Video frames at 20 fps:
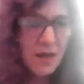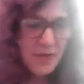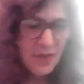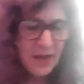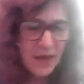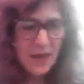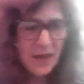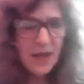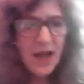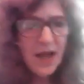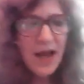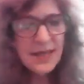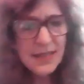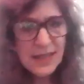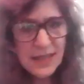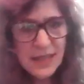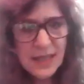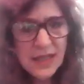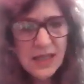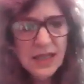the
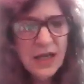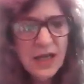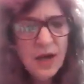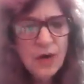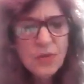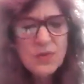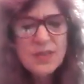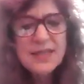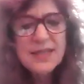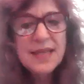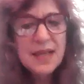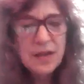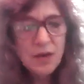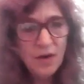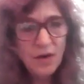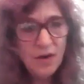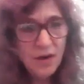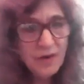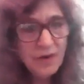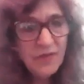ICD codes that
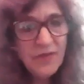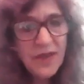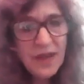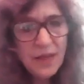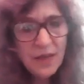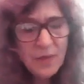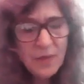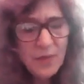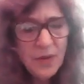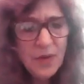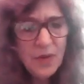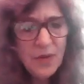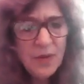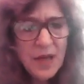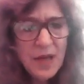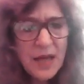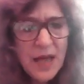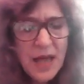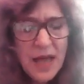are available.